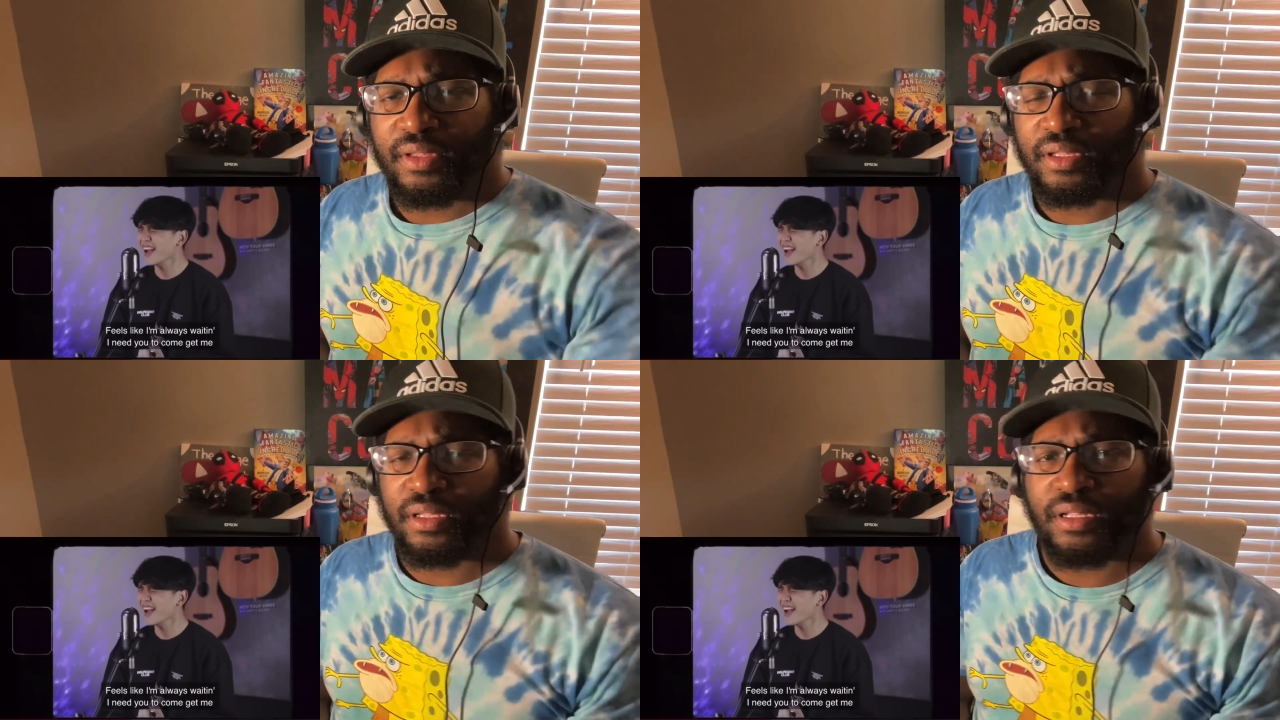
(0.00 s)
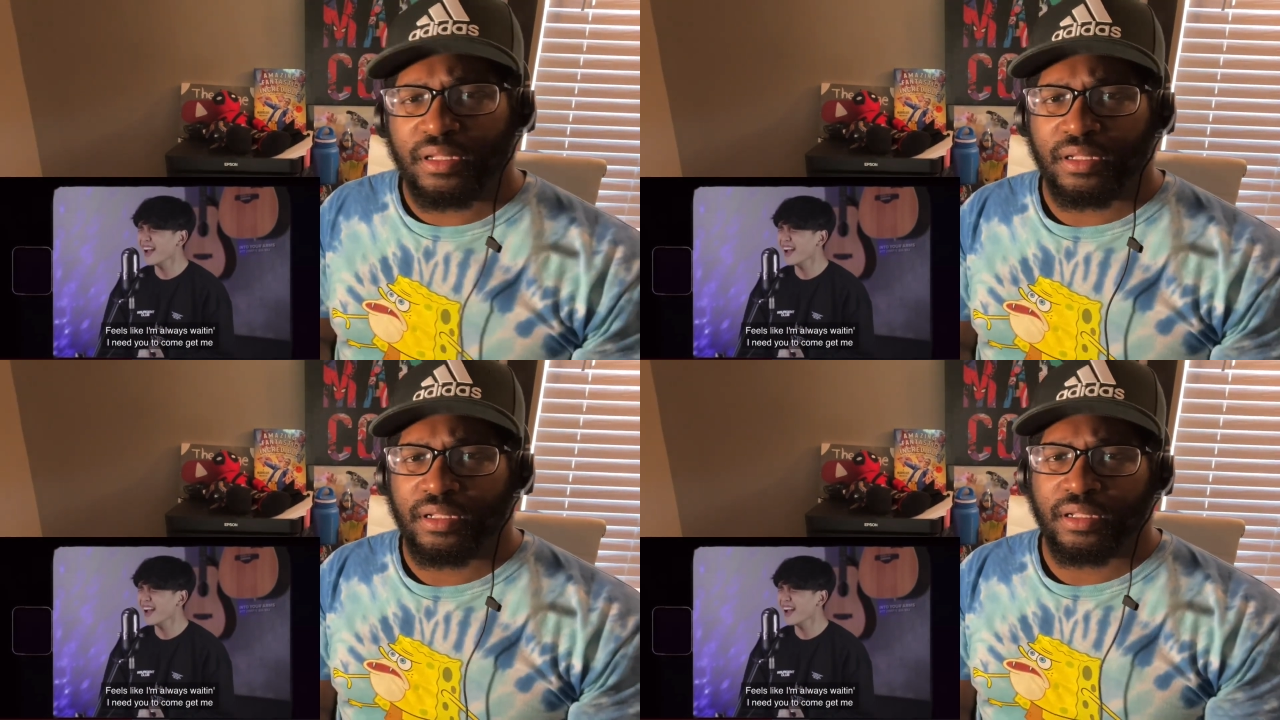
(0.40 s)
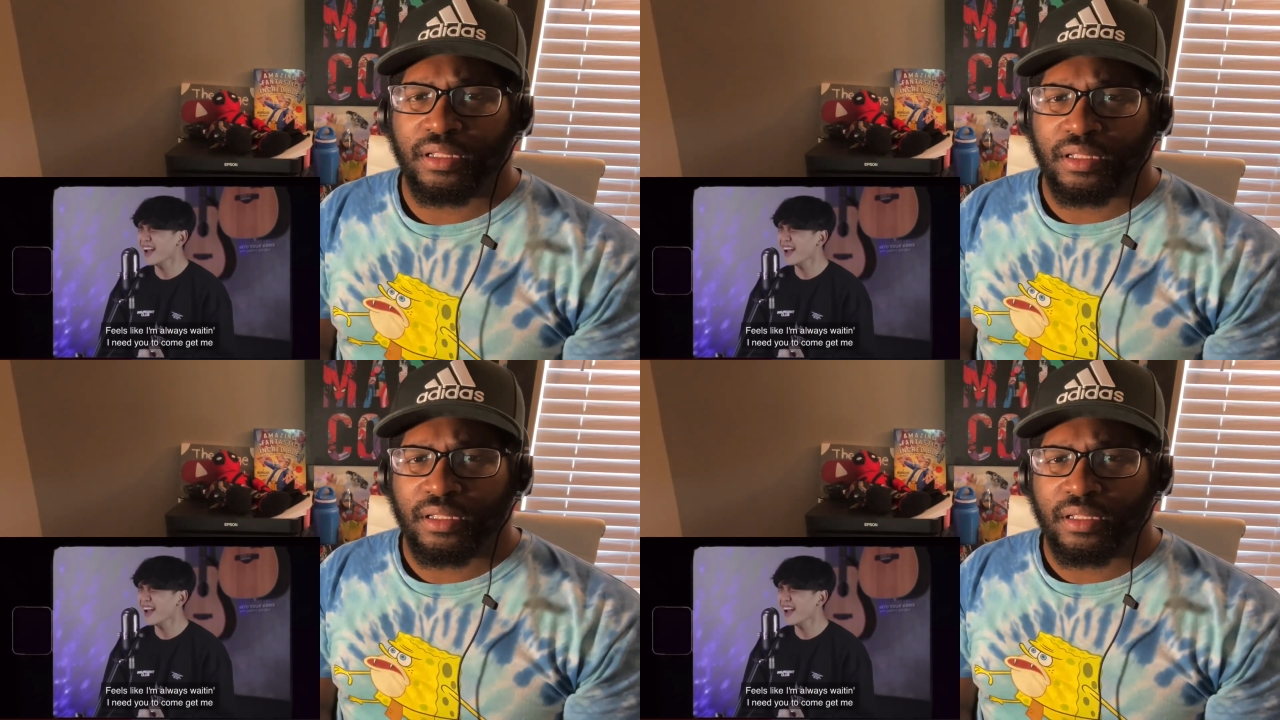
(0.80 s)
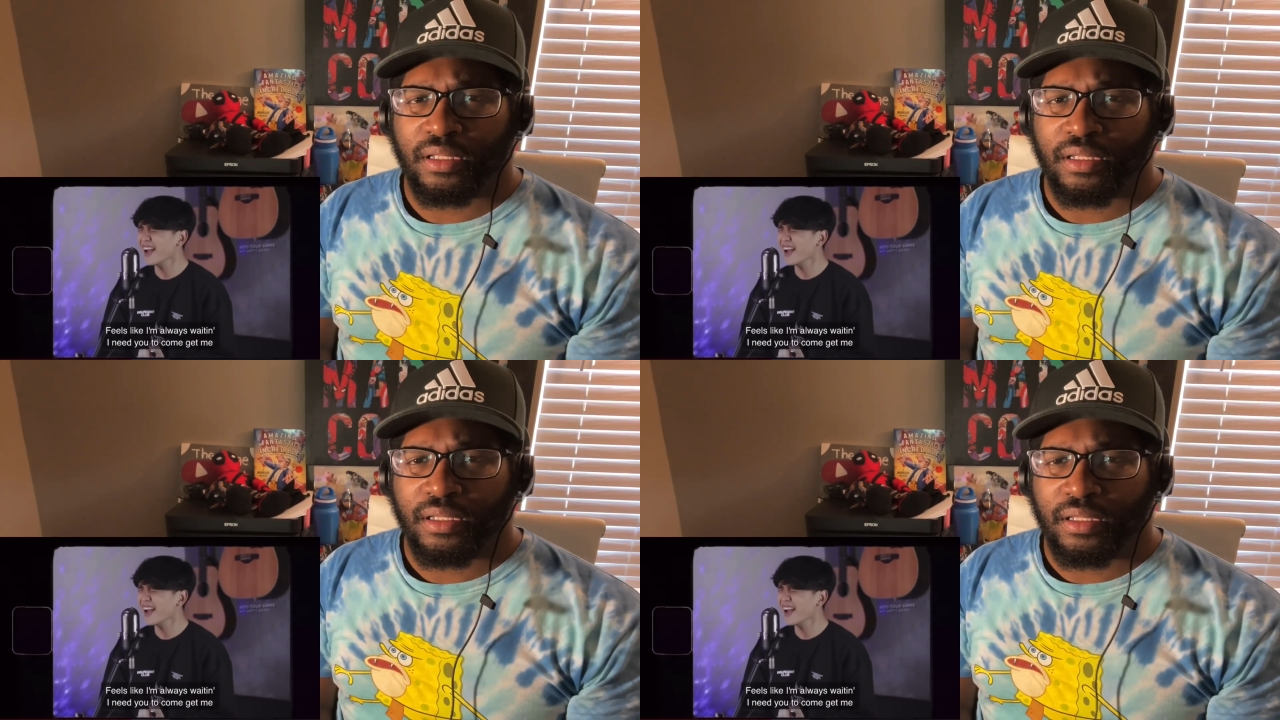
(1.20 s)

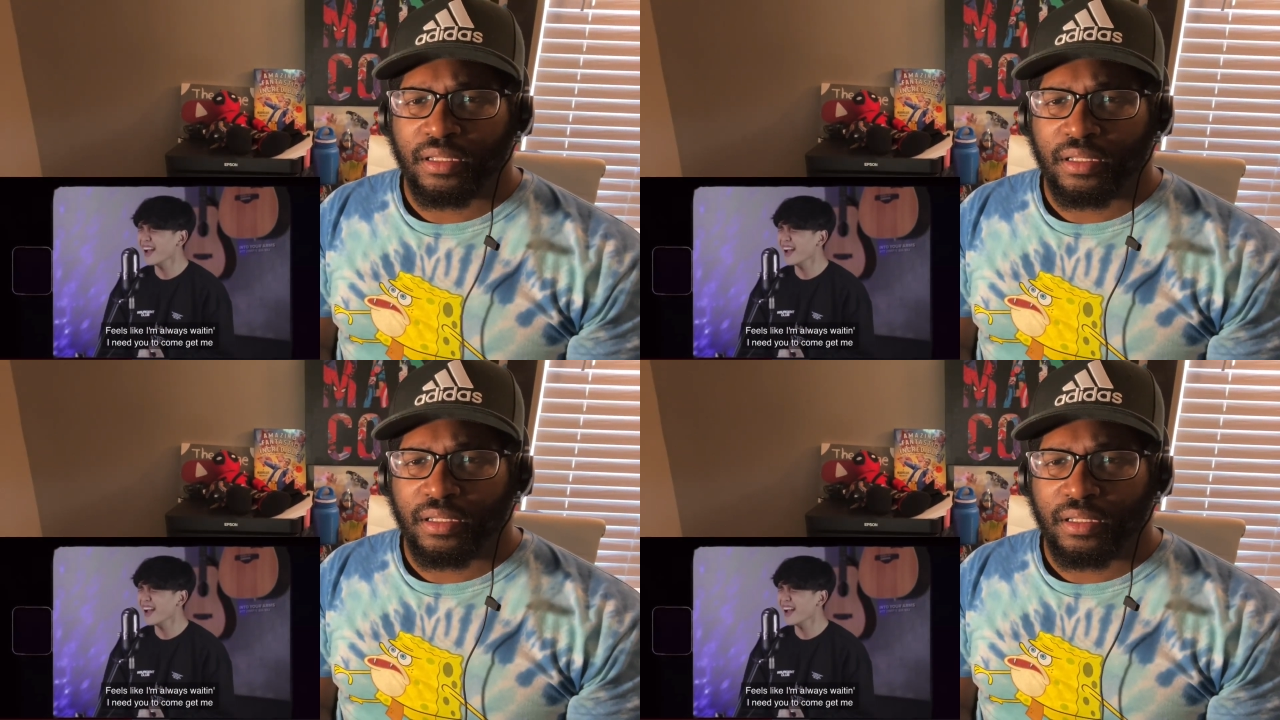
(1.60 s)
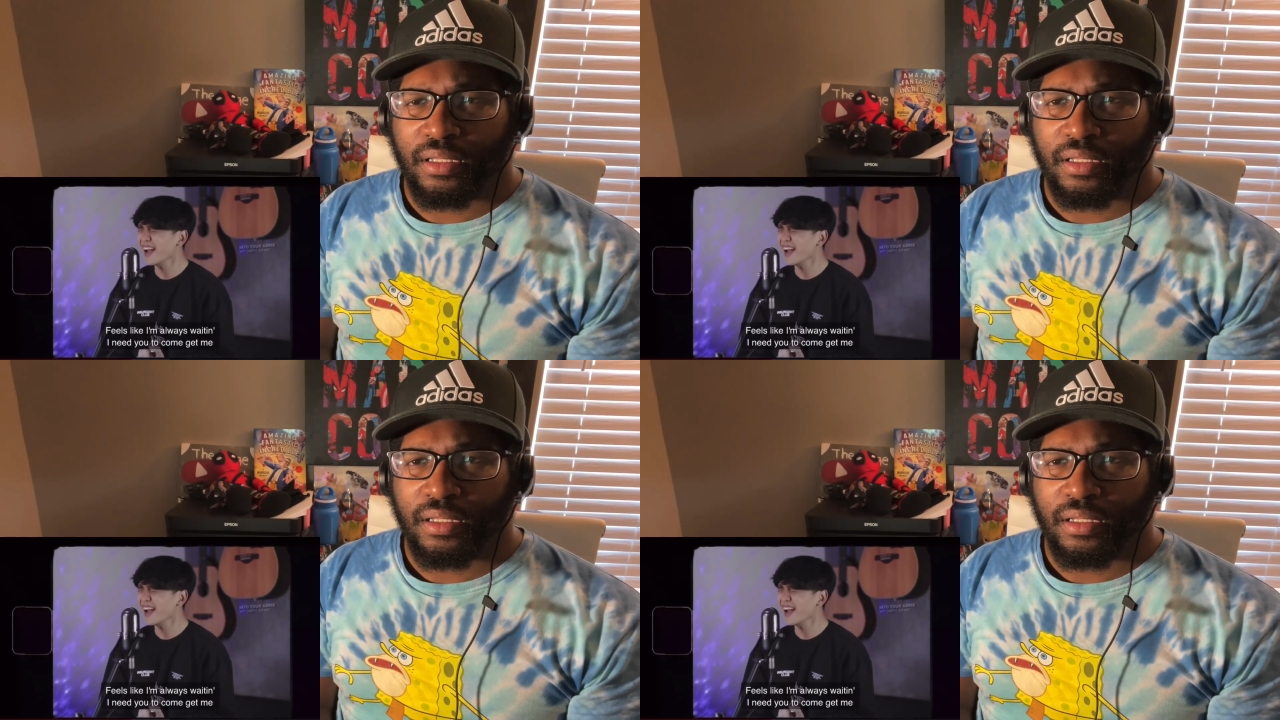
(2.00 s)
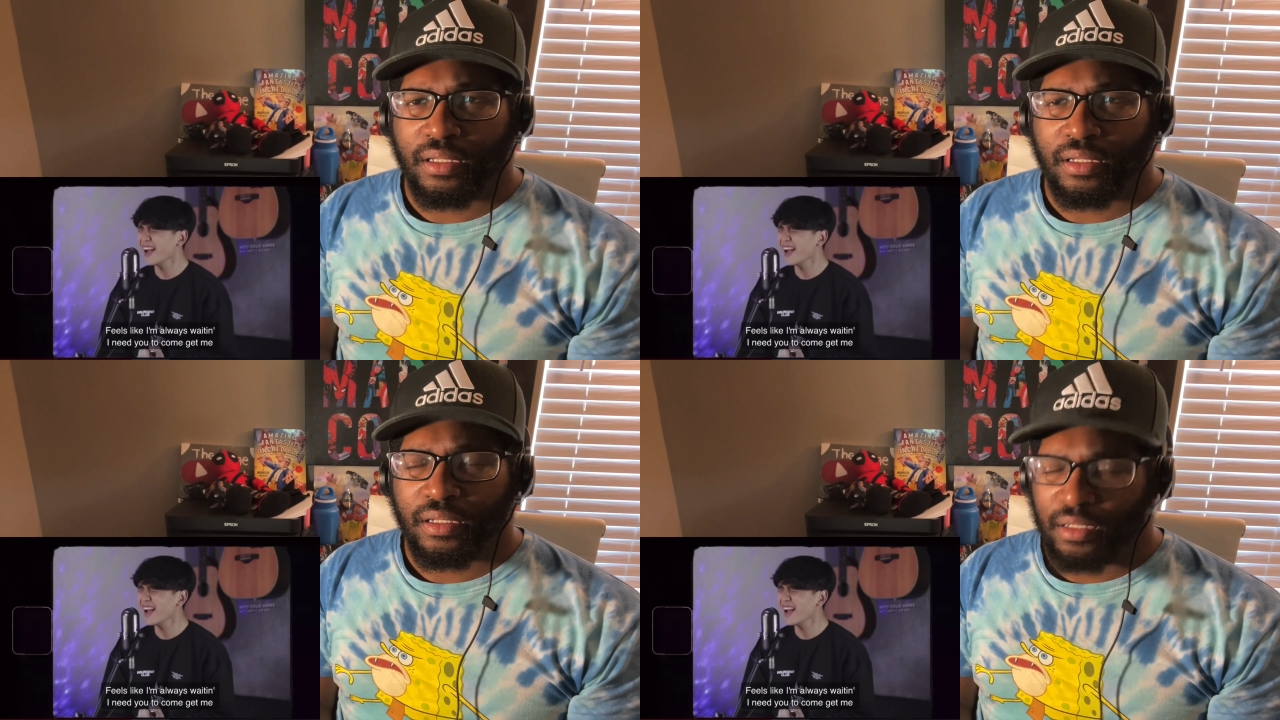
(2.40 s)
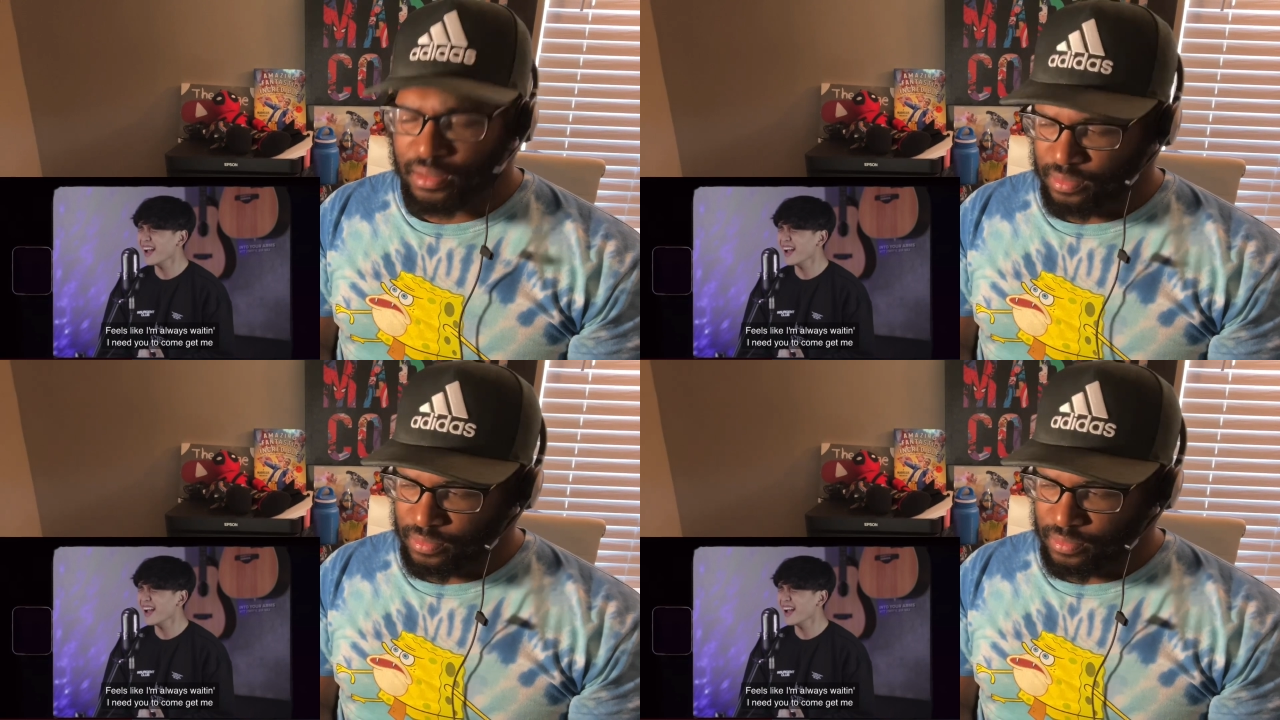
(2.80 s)
(silence)